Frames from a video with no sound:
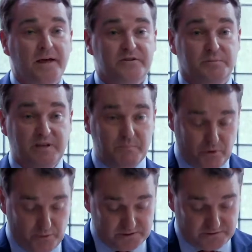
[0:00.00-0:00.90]
some of the
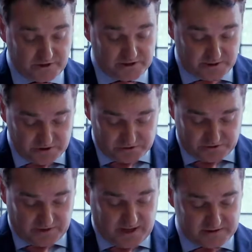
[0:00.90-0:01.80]
improvements we've tried to introduce
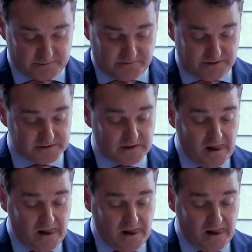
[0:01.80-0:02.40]
over the last number of years.